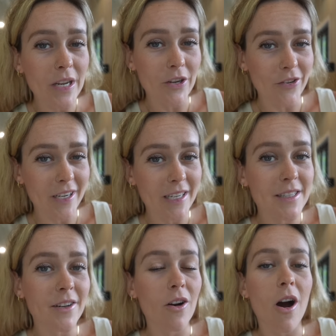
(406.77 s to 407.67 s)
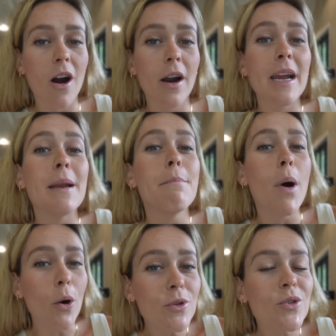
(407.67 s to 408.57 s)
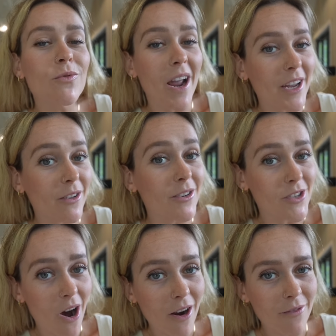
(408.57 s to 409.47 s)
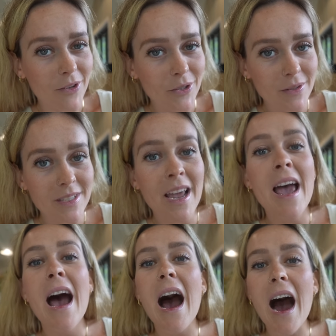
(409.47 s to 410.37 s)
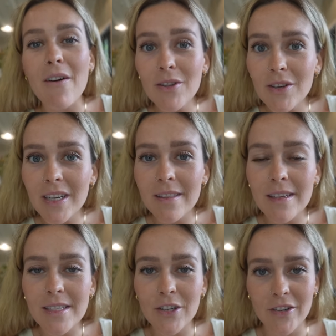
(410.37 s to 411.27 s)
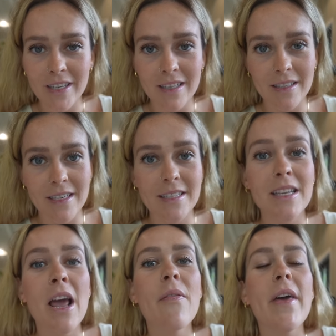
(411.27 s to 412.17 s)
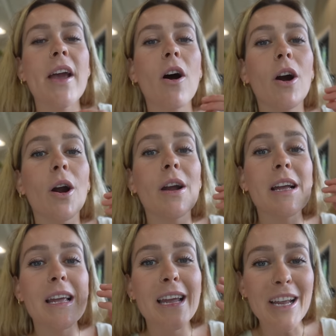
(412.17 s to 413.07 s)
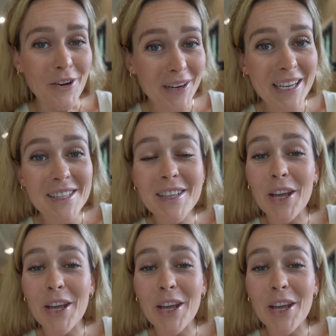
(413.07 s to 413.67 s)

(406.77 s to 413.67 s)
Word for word: ingredients there are in most regular dog foods. Have a look at these ingredient lists. They are ingredients